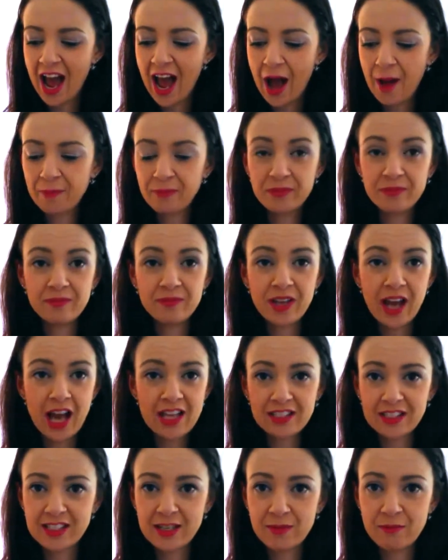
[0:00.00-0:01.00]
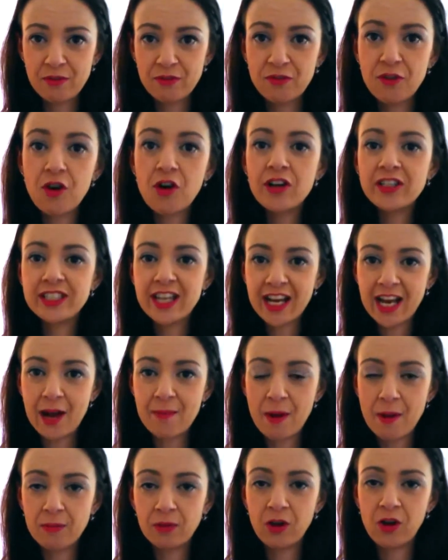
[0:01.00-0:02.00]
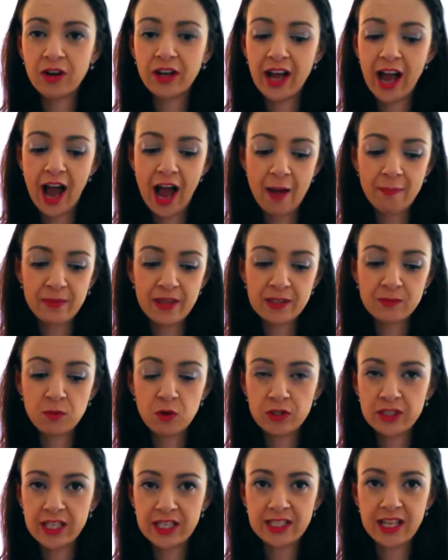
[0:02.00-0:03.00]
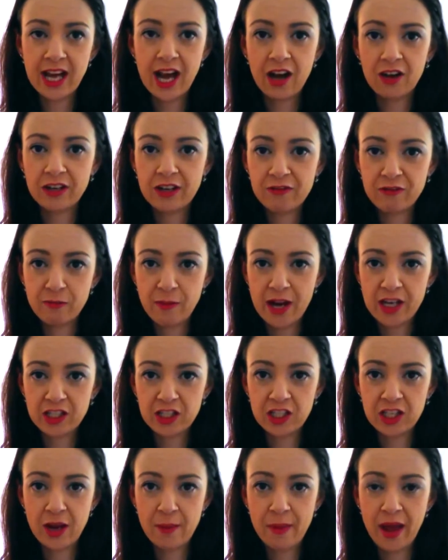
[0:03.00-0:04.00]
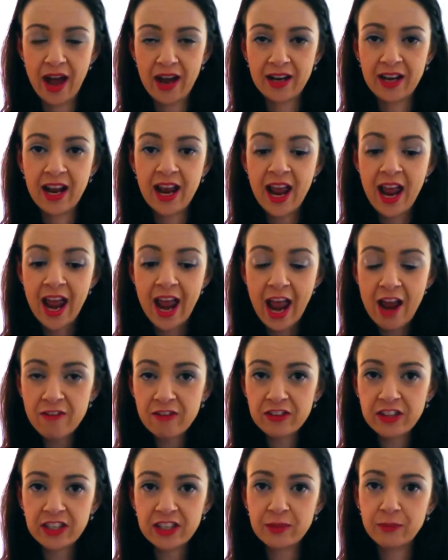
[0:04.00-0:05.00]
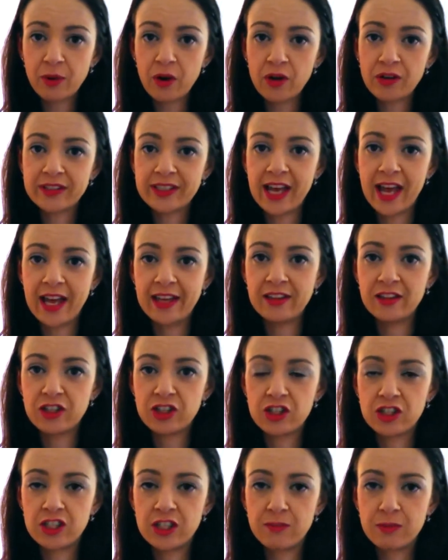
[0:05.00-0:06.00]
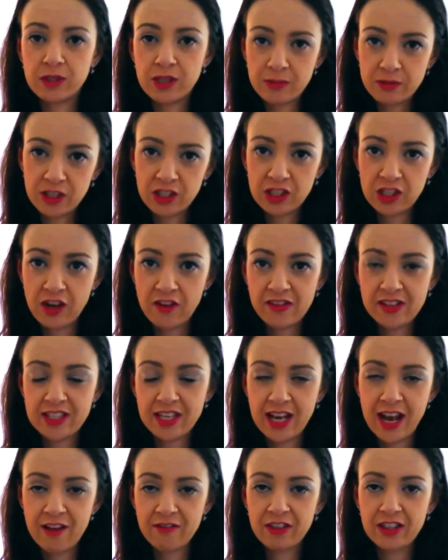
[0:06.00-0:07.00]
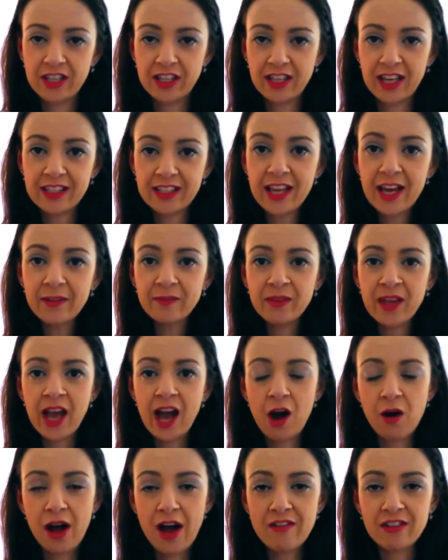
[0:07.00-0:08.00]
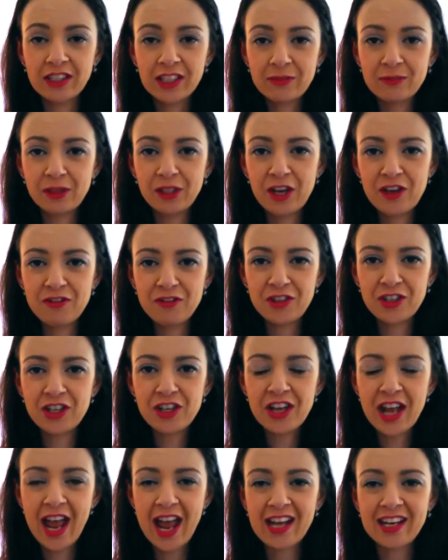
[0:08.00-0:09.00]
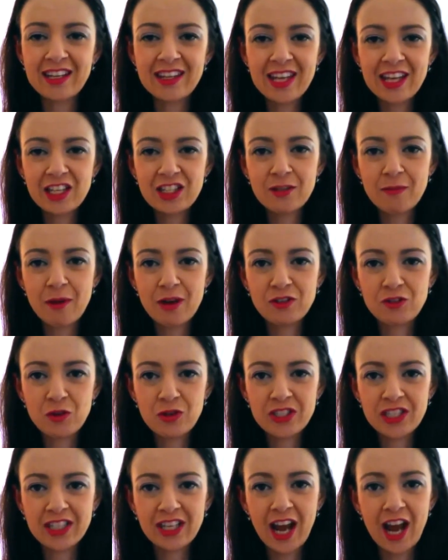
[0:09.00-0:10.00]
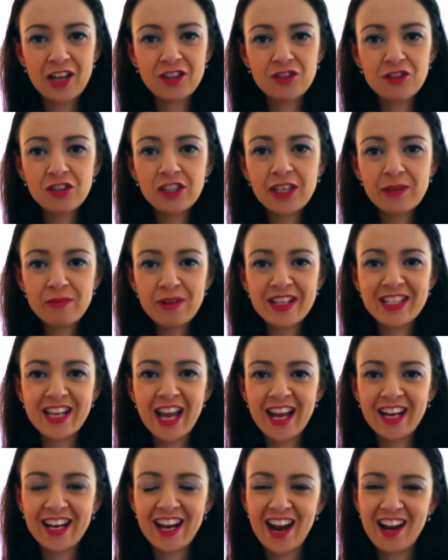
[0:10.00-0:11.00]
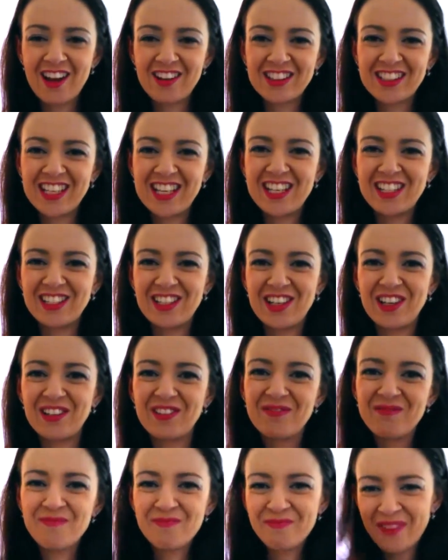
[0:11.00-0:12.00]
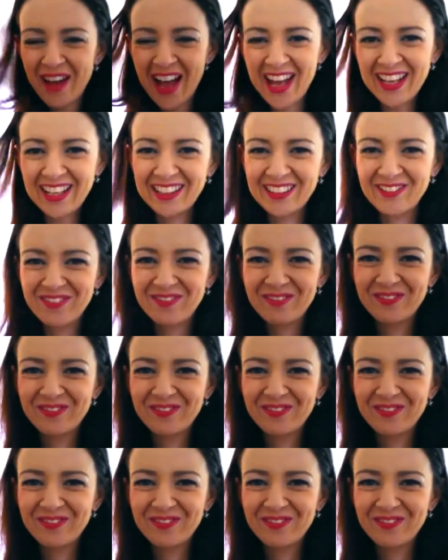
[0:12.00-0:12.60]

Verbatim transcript: Um, as I said before, check out my blog. Um, there's more detailed information about everything in the box and the subscription service and everything like that. I'll have it linked below for you. And thank you so much for watching. I truly appreciate it and I'll see you soon. Bye.